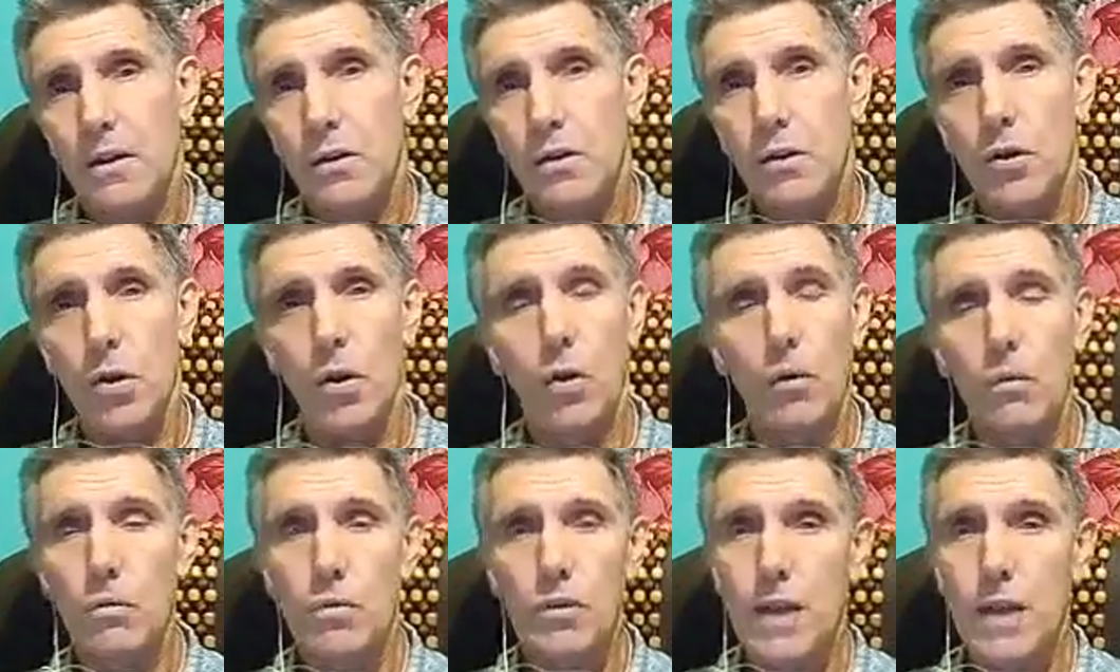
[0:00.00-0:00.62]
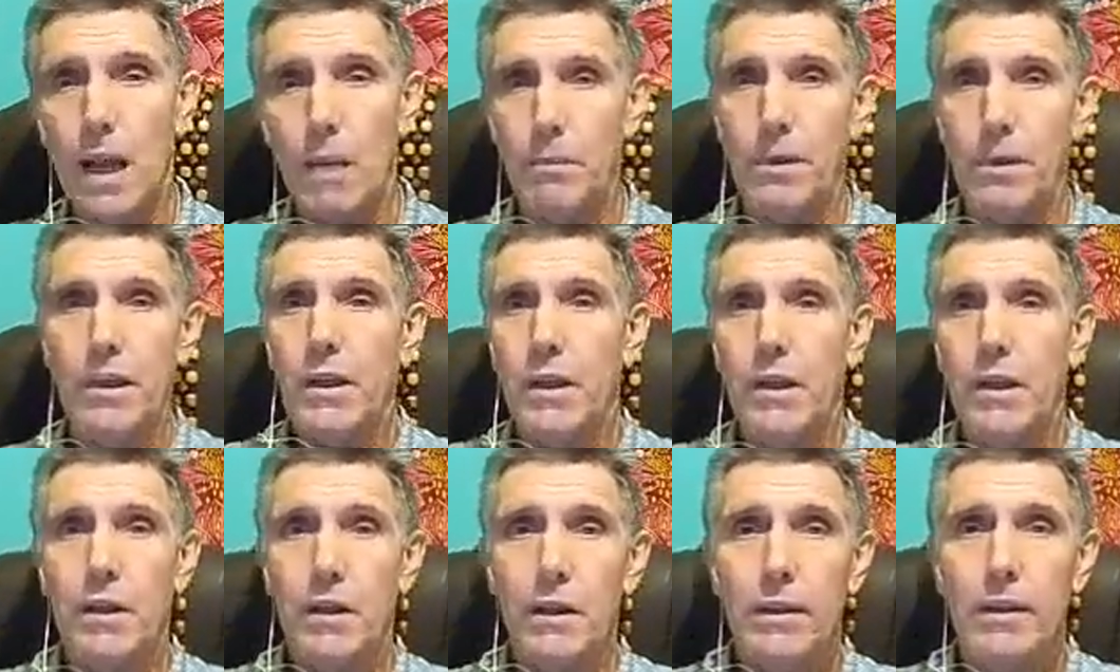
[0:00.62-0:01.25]
So stop
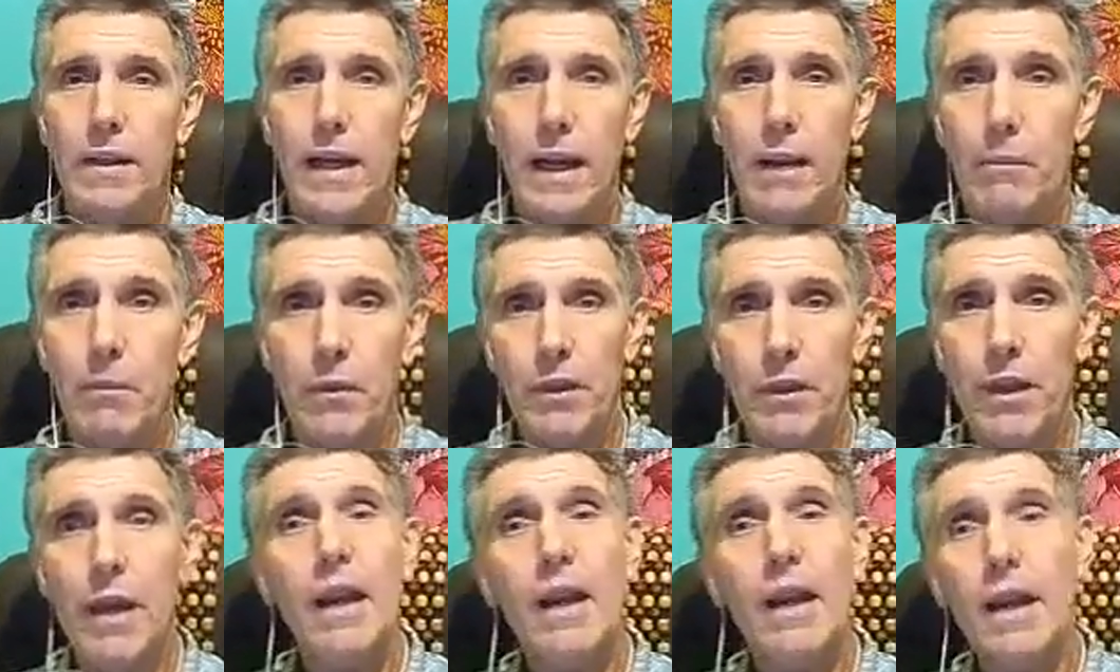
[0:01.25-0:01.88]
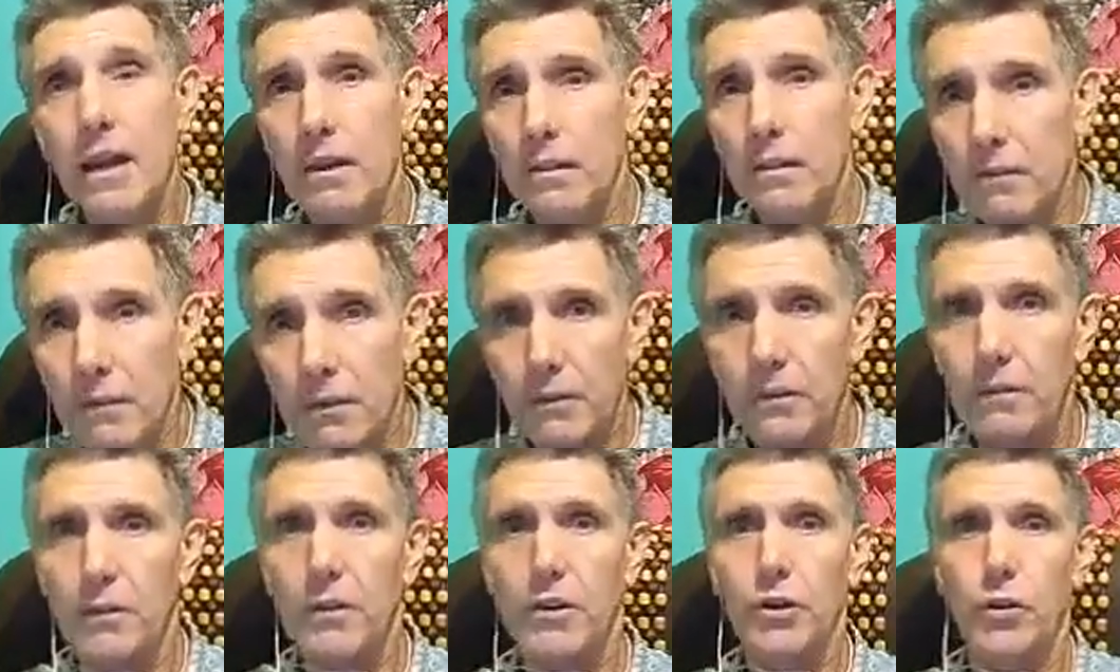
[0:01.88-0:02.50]
eating the damn thing
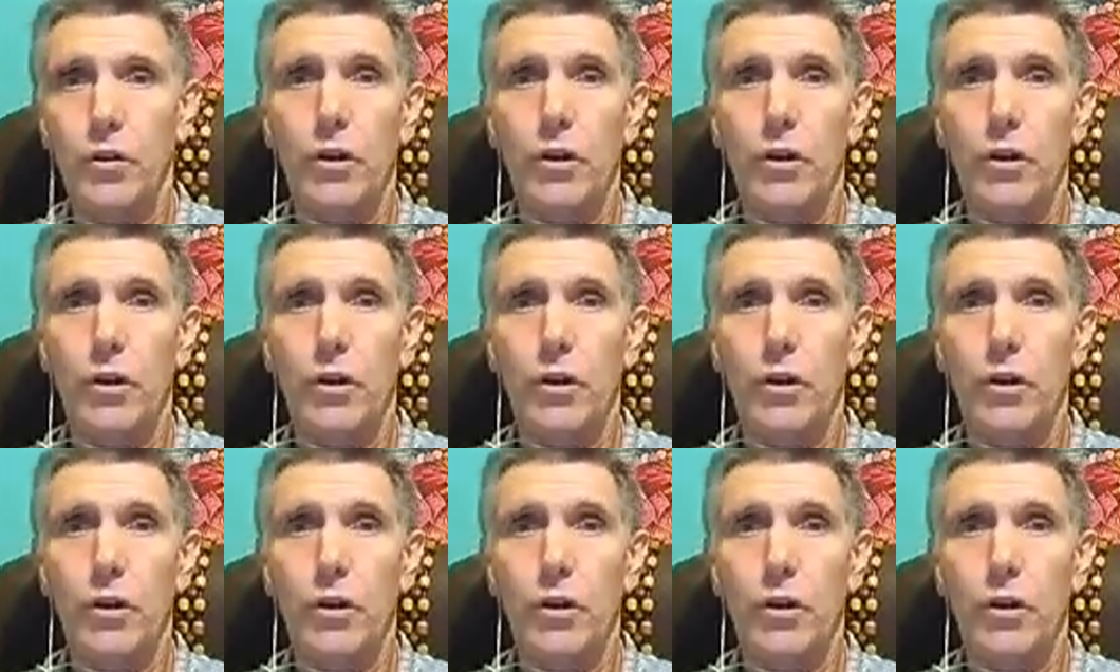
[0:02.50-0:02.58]
and